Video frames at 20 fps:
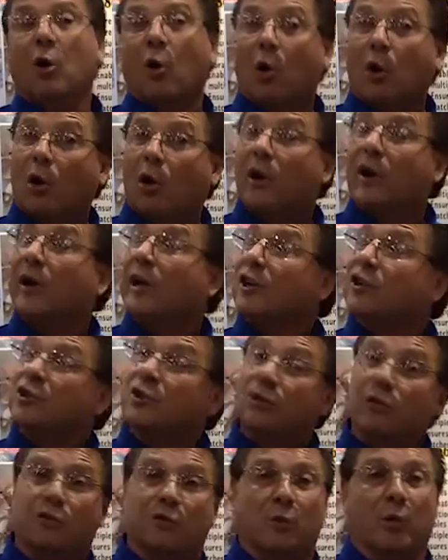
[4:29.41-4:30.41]
or
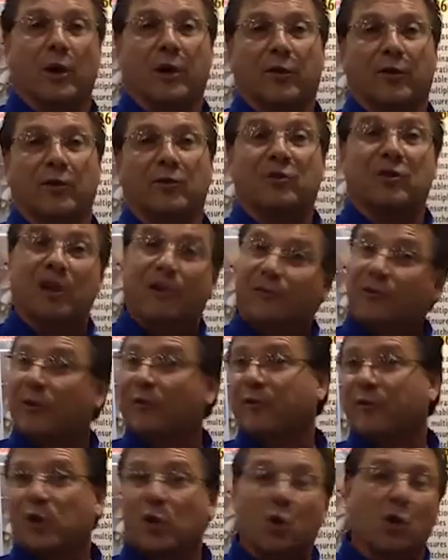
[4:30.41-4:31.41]
issues with
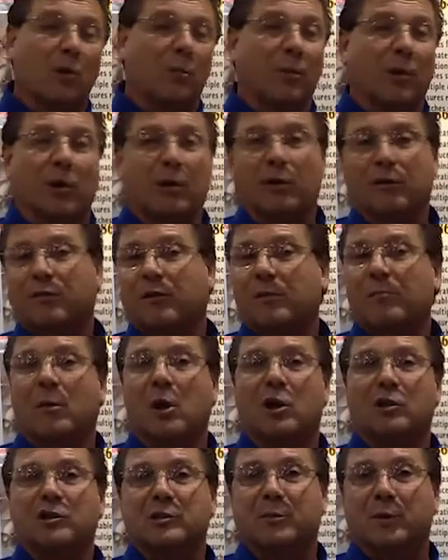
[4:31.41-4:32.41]
different fuel burns and
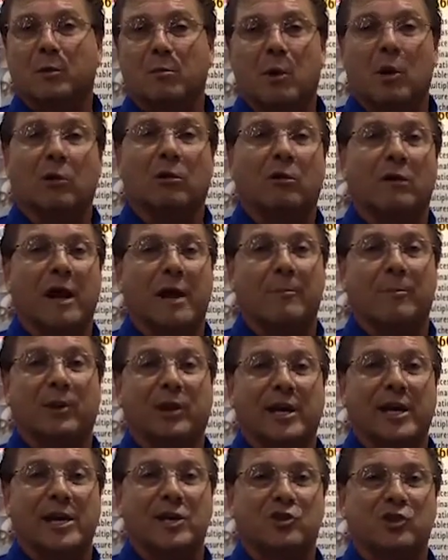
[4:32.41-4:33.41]
multiple motor
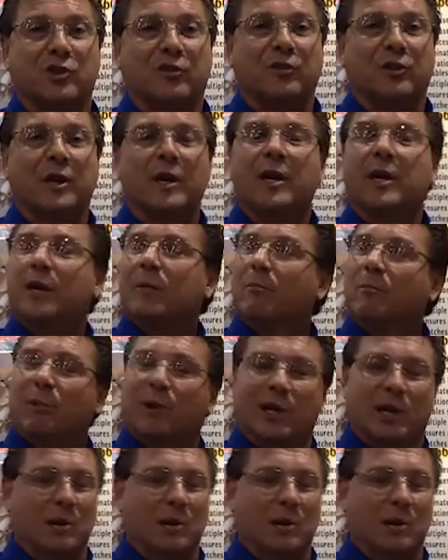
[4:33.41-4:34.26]
applications, bring